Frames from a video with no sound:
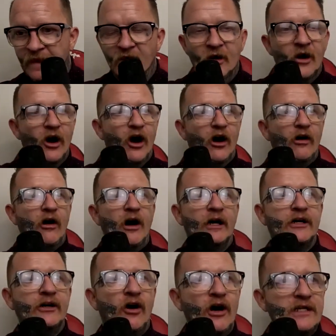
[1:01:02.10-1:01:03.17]
All right,
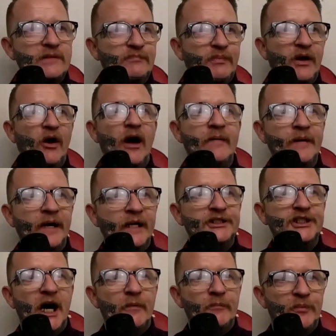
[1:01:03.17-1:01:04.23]
guys, but I am going to
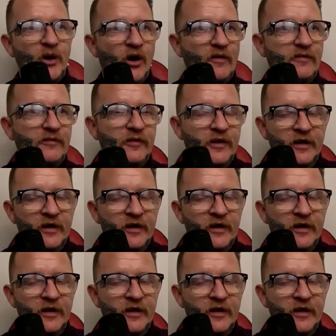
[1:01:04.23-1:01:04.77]
jump off.